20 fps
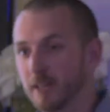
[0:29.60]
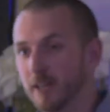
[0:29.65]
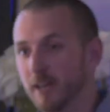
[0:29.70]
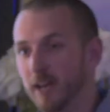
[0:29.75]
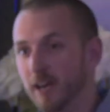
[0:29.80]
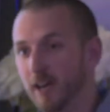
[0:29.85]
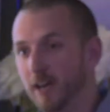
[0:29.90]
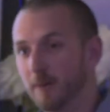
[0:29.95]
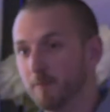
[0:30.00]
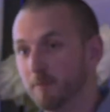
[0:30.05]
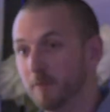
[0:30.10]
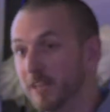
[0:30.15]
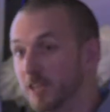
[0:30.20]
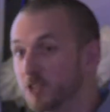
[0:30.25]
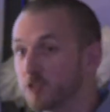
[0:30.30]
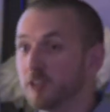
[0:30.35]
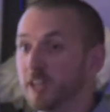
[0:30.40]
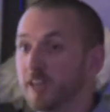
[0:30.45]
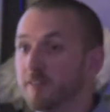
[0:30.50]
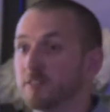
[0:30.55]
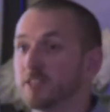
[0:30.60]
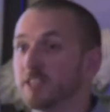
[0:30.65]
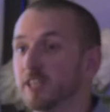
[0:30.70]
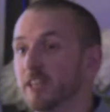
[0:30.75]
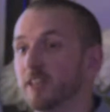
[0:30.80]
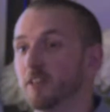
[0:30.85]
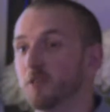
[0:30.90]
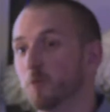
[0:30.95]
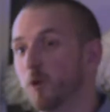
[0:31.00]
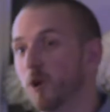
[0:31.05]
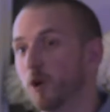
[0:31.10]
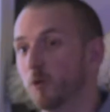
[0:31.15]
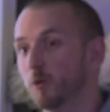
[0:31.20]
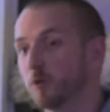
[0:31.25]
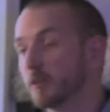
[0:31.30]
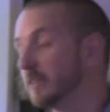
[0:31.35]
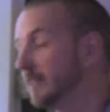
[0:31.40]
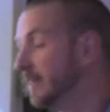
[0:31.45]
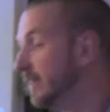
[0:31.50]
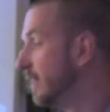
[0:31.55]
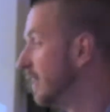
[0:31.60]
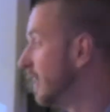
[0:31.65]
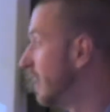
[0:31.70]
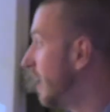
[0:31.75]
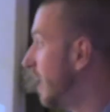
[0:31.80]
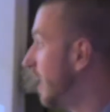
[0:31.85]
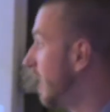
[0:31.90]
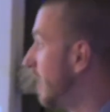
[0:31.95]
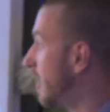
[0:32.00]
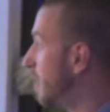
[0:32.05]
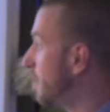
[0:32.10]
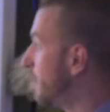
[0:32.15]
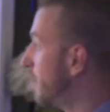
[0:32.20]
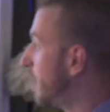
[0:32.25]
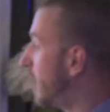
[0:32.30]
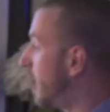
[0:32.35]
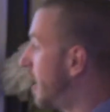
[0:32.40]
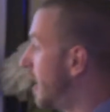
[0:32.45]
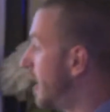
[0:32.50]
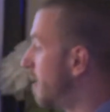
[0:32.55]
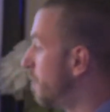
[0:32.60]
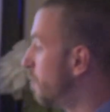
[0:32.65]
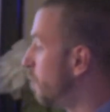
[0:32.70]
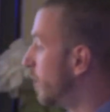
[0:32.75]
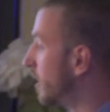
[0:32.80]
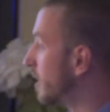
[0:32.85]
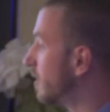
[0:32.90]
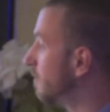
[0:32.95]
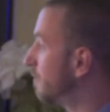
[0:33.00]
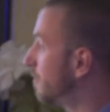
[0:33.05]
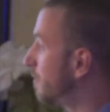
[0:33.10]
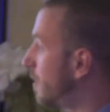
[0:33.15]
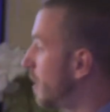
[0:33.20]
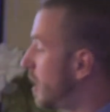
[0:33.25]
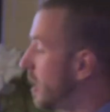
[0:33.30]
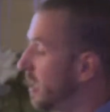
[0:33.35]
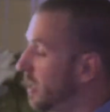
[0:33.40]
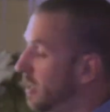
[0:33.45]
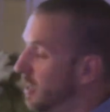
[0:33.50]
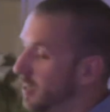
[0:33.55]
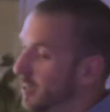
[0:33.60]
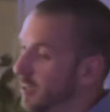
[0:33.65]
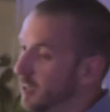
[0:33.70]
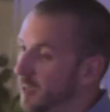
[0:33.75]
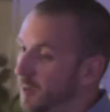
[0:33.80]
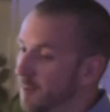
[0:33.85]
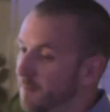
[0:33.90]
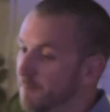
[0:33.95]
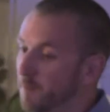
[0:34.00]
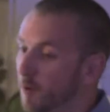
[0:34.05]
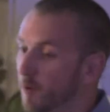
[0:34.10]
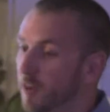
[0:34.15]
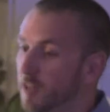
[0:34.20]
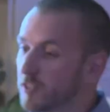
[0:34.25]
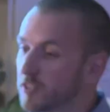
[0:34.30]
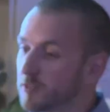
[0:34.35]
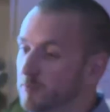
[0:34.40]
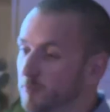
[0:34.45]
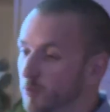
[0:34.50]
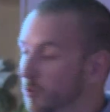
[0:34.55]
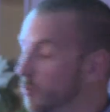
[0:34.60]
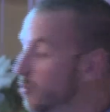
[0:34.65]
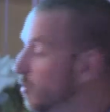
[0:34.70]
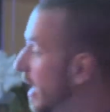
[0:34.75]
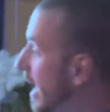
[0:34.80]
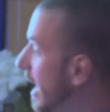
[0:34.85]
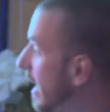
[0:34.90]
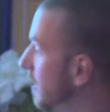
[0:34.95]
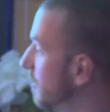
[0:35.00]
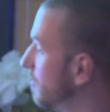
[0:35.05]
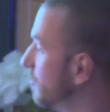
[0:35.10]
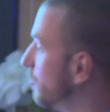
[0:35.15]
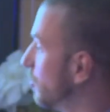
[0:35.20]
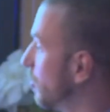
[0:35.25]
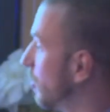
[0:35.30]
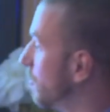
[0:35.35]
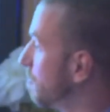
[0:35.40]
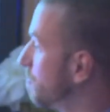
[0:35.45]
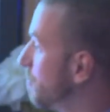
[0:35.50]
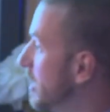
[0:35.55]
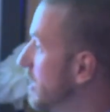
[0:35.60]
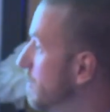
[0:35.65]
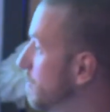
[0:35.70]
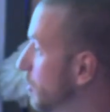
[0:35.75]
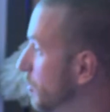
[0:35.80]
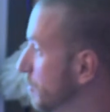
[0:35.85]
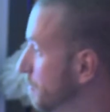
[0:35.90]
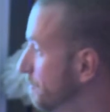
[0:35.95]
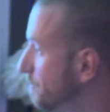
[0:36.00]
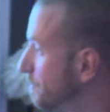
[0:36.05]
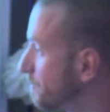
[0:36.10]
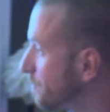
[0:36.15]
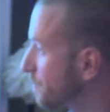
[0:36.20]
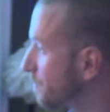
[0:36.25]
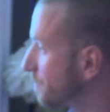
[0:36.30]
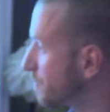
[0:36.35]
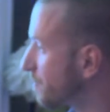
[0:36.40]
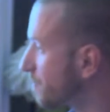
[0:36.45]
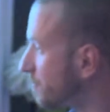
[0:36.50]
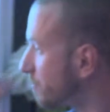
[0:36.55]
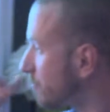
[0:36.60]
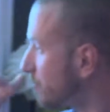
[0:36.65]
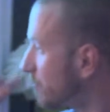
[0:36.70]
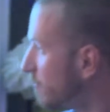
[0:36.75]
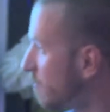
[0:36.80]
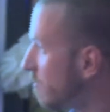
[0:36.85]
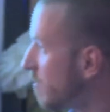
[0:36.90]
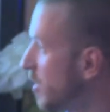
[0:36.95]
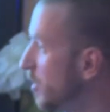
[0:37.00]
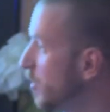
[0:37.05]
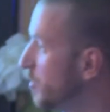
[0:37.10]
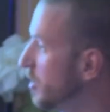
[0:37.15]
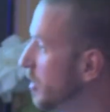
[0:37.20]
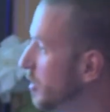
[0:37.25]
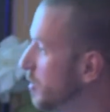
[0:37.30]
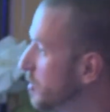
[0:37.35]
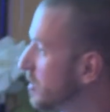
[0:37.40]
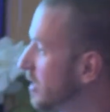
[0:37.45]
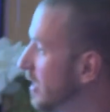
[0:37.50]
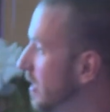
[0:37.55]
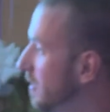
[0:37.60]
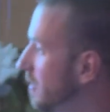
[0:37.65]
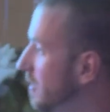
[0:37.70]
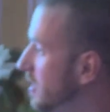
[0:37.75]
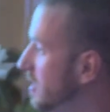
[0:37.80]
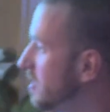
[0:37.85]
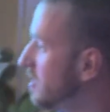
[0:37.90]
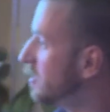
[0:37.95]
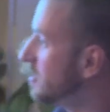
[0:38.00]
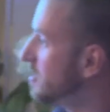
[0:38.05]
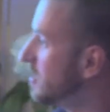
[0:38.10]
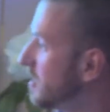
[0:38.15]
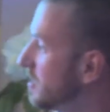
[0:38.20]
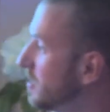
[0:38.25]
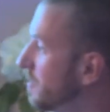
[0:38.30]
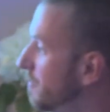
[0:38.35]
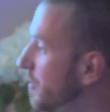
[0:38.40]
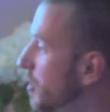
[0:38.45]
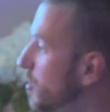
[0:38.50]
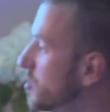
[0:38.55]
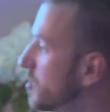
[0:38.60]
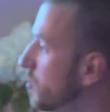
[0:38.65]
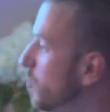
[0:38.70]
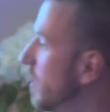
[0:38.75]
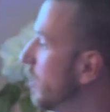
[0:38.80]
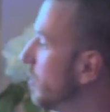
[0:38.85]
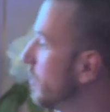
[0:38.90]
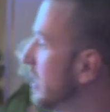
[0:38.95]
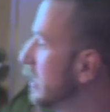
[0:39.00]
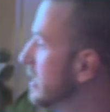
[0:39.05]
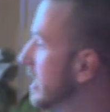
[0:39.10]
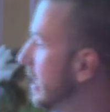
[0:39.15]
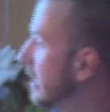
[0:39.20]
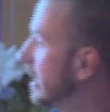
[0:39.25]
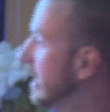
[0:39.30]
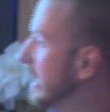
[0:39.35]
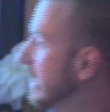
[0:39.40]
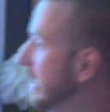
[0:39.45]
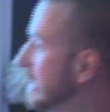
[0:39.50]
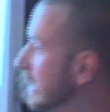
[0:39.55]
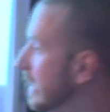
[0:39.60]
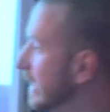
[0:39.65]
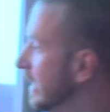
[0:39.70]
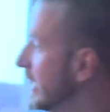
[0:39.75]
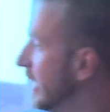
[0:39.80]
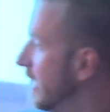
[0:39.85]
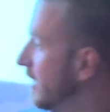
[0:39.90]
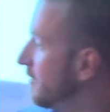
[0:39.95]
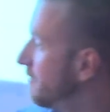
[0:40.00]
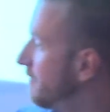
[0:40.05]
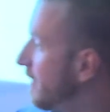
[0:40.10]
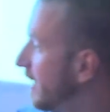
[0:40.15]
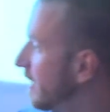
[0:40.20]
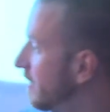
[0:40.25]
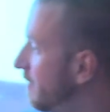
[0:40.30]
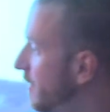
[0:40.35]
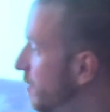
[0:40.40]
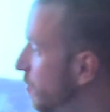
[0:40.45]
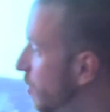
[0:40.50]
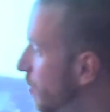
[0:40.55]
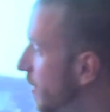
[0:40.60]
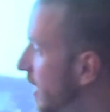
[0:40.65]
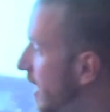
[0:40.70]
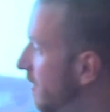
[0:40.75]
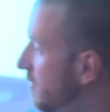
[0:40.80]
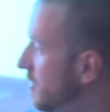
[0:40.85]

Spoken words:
literally ever seen in the world. I am one of a very small handful of people who use this diffusion welding technique. And effectively what we have